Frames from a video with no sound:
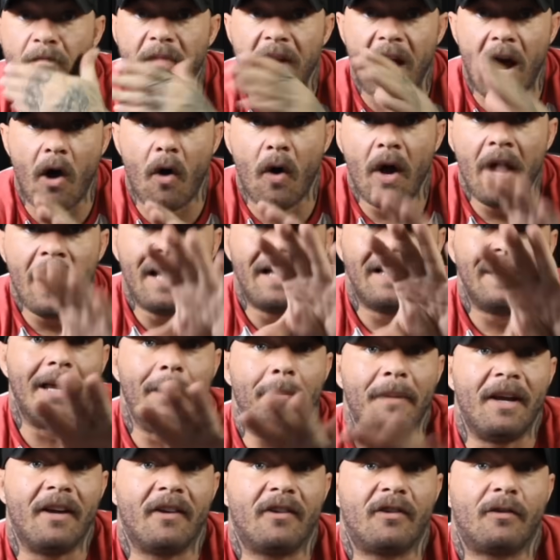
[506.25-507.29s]
Now,
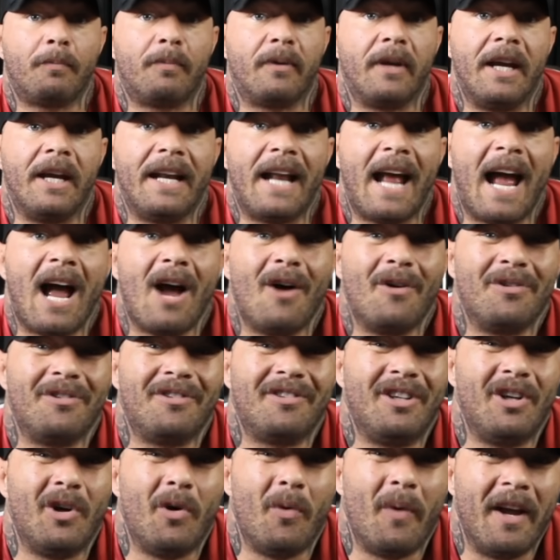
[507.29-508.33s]
let me explain how
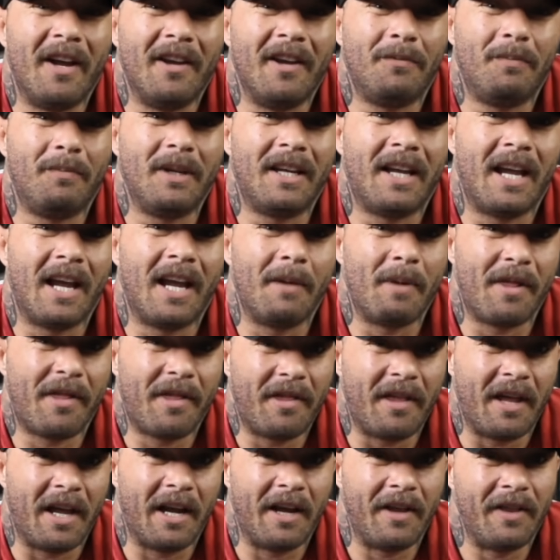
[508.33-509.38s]
COAs became a
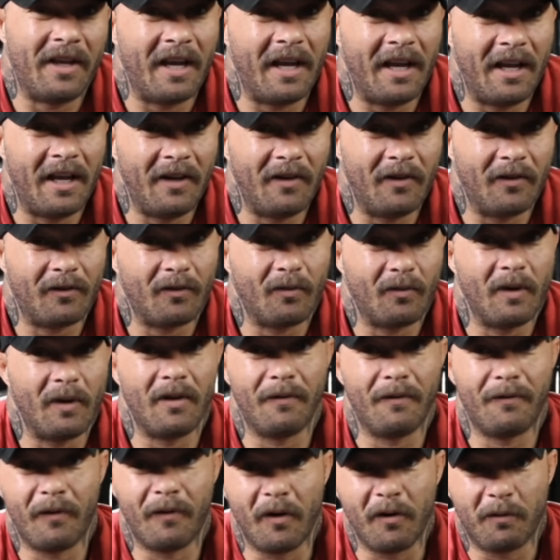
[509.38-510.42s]
thing in the industry in
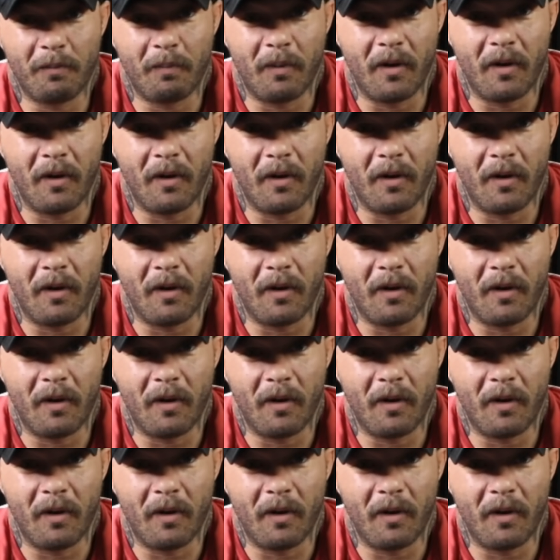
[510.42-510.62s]
the first